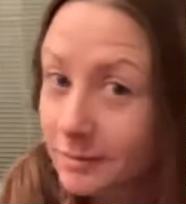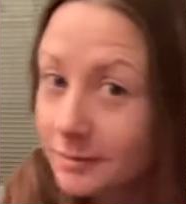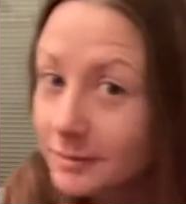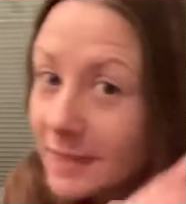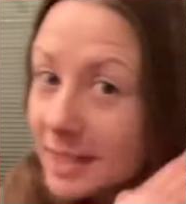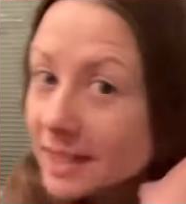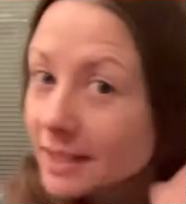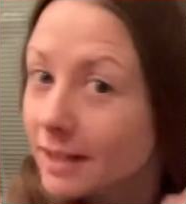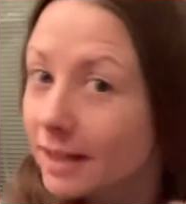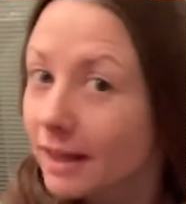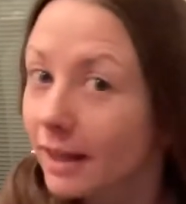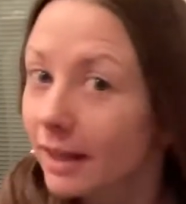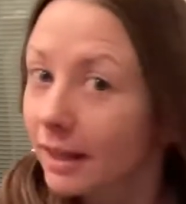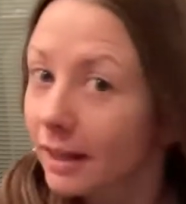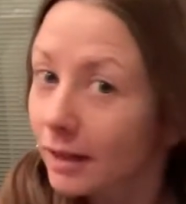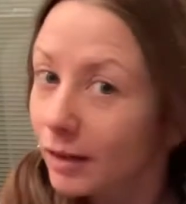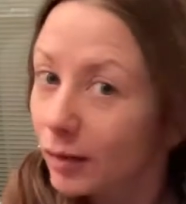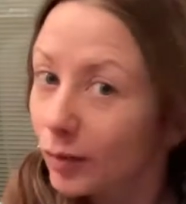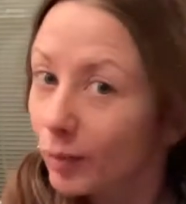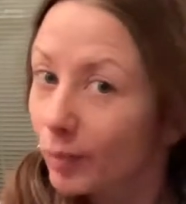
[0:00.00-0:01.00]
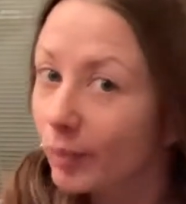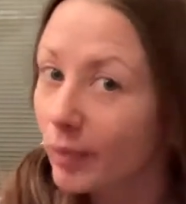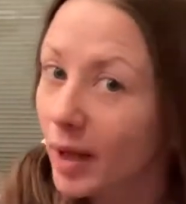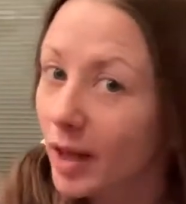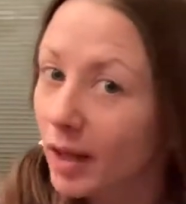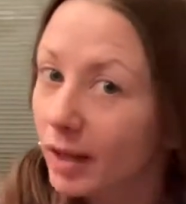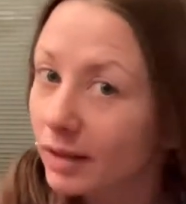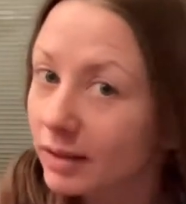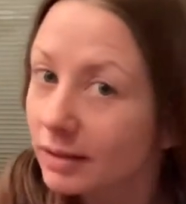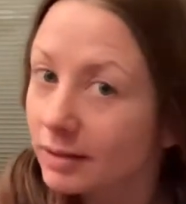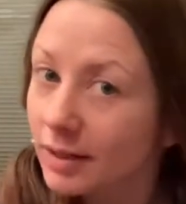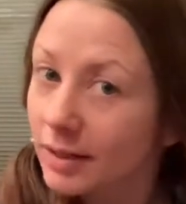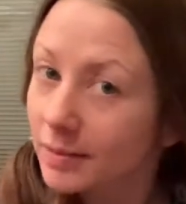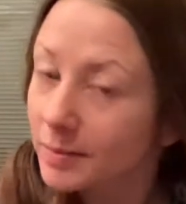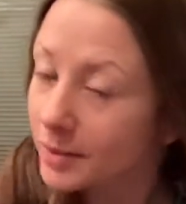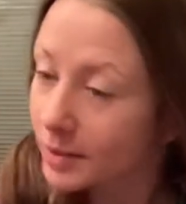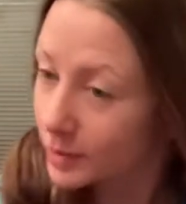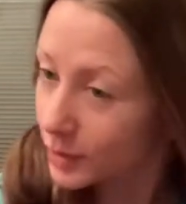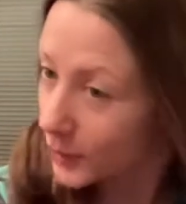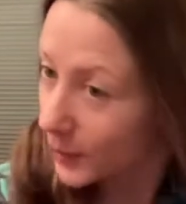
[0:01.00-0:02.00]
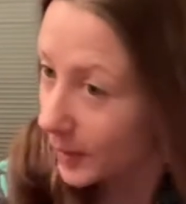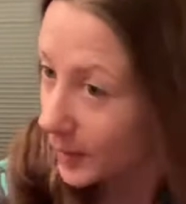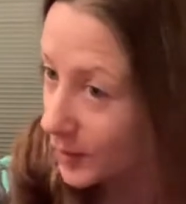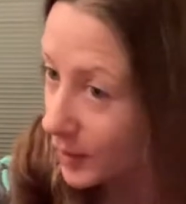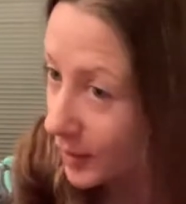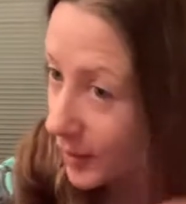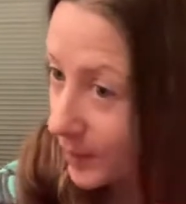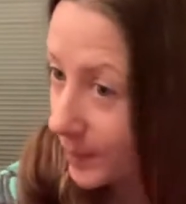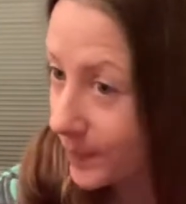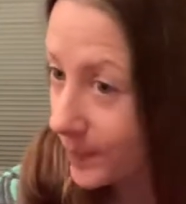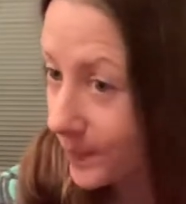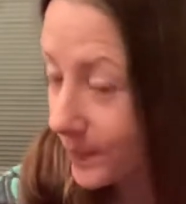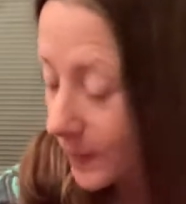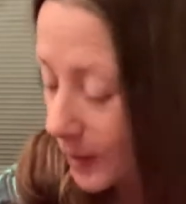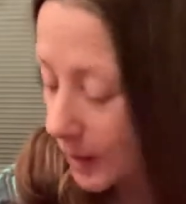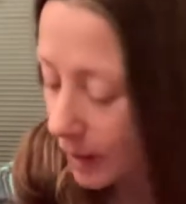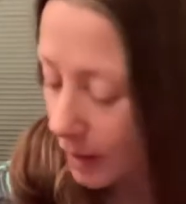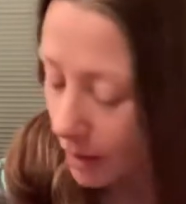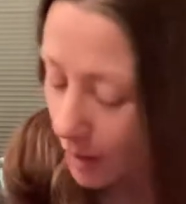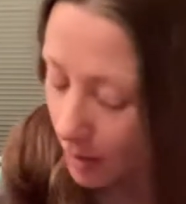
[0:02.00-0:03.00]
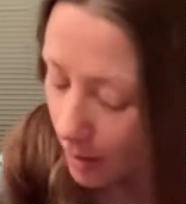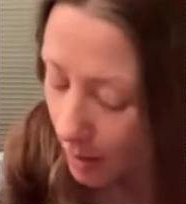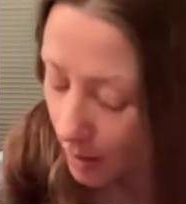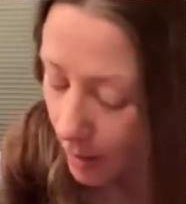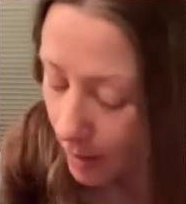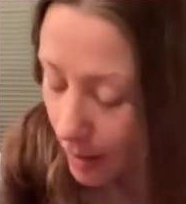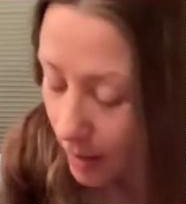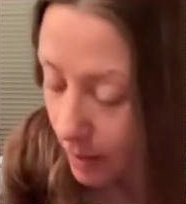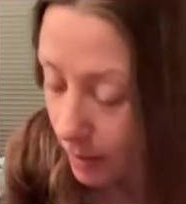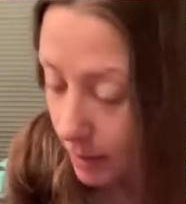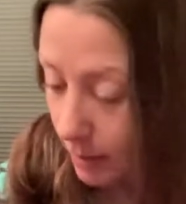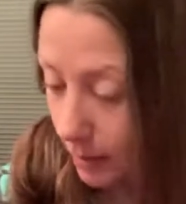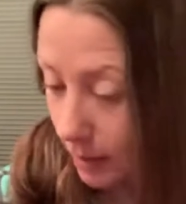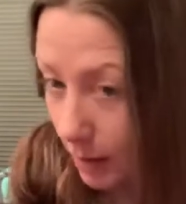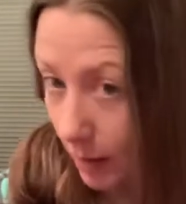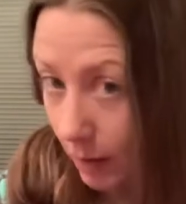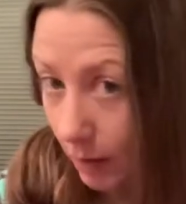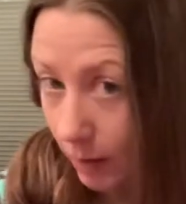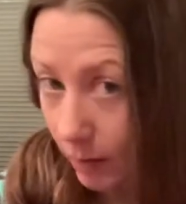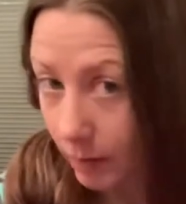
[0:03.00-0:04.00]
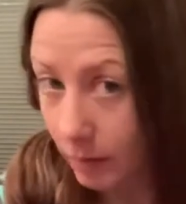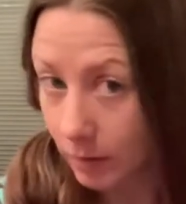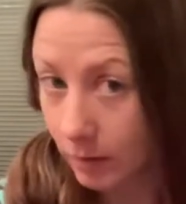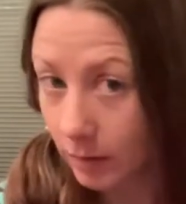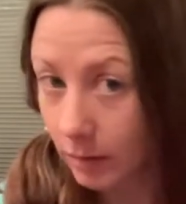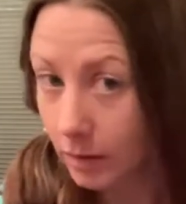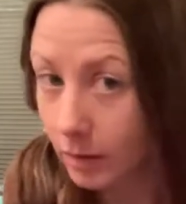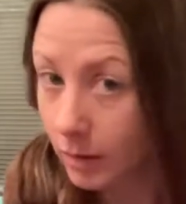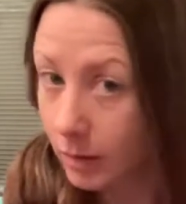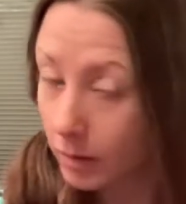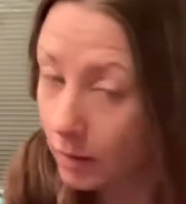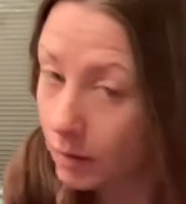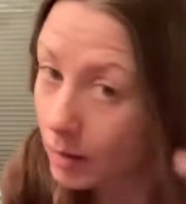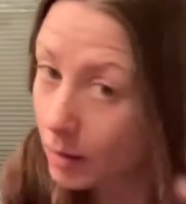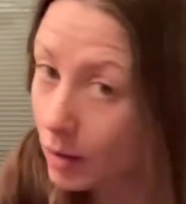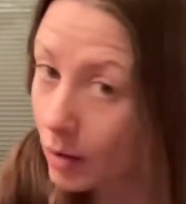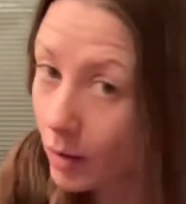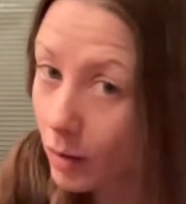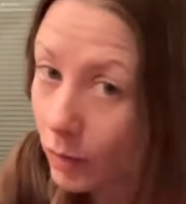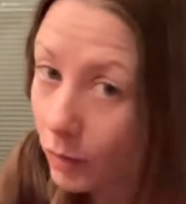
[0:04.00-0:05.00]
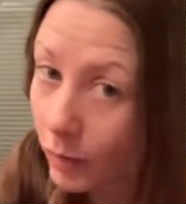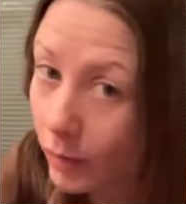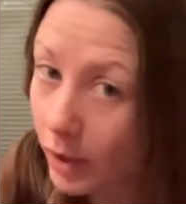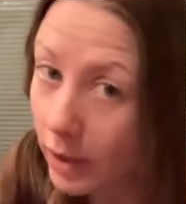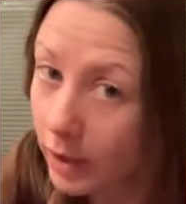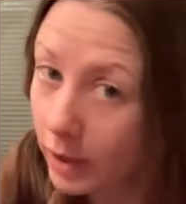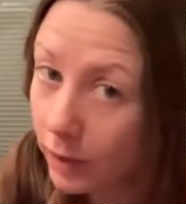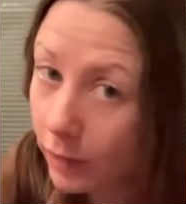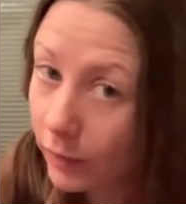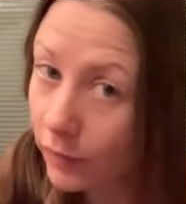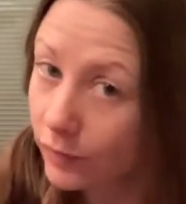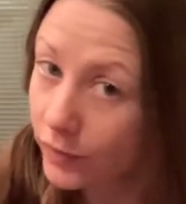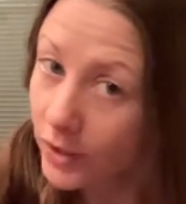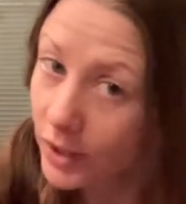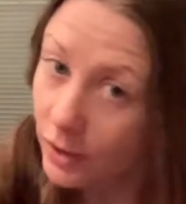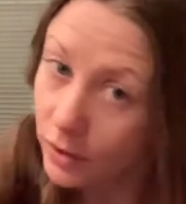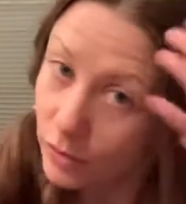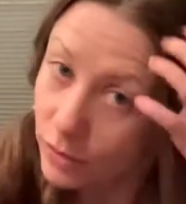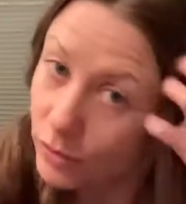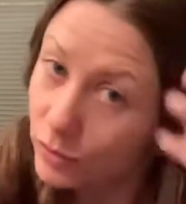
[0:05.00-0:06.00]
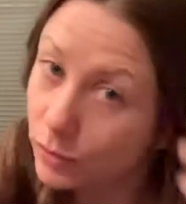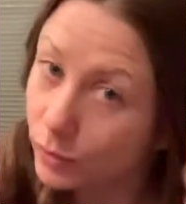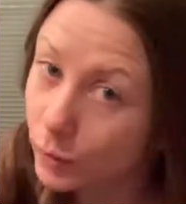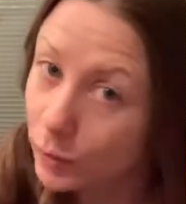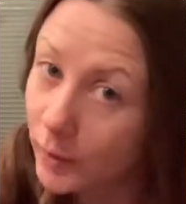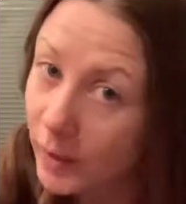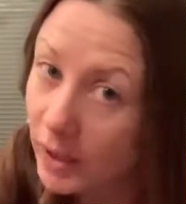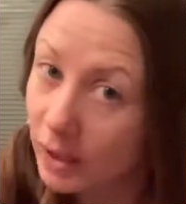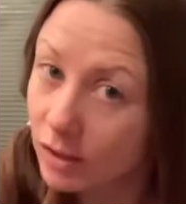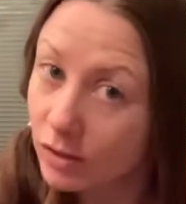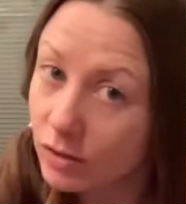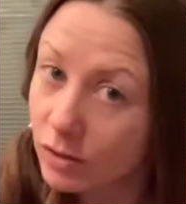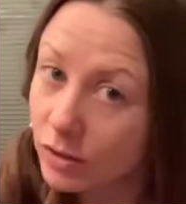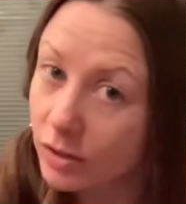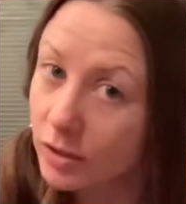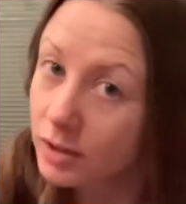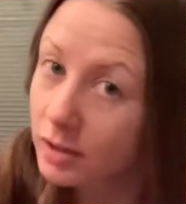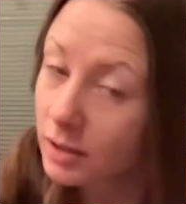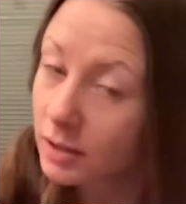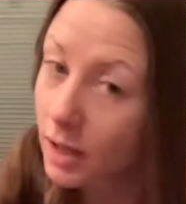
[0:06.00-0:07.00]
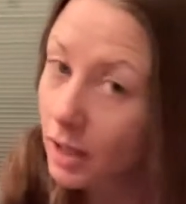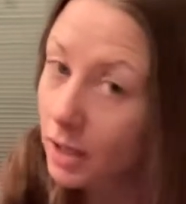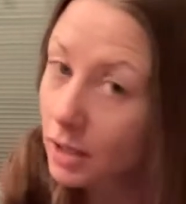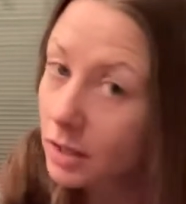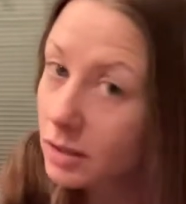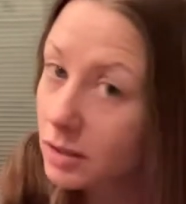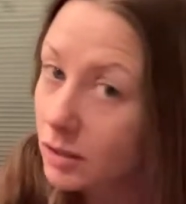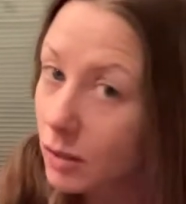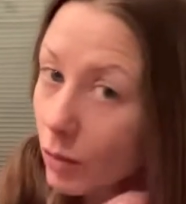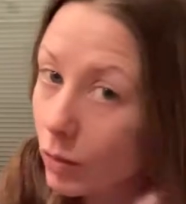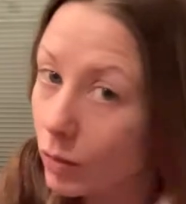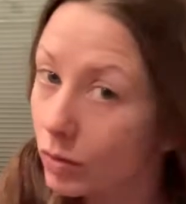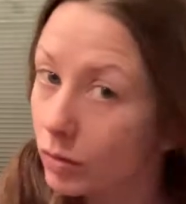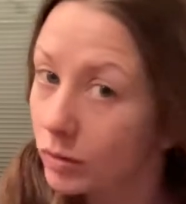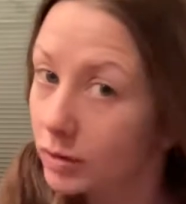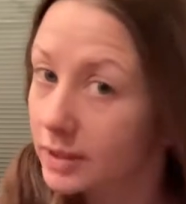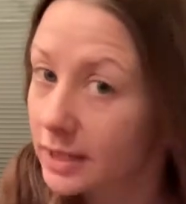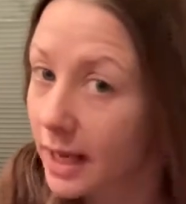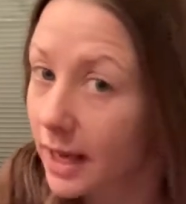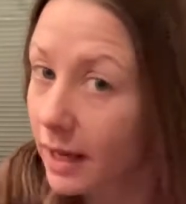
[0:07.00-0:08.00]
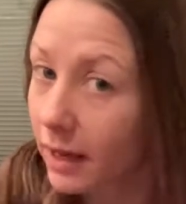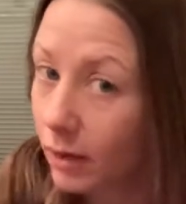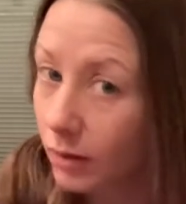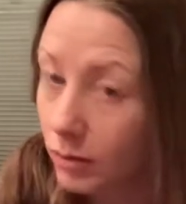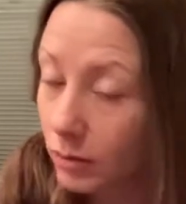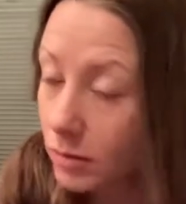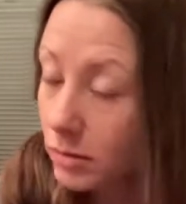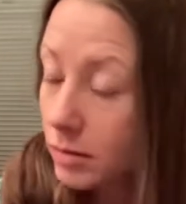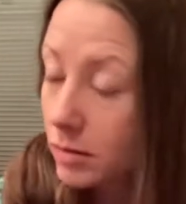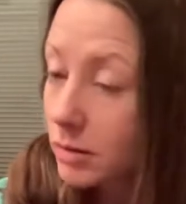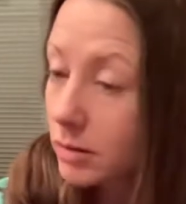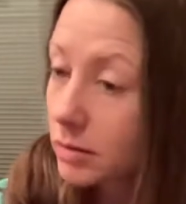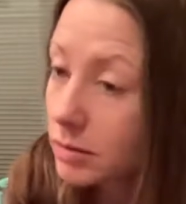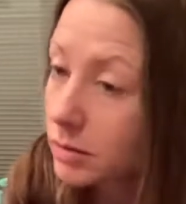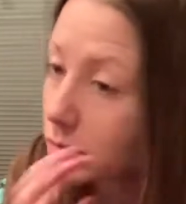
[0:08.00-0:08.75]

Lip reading: into like a little bun type situation. All right, so running your fingers through, making sure it's not total tangles.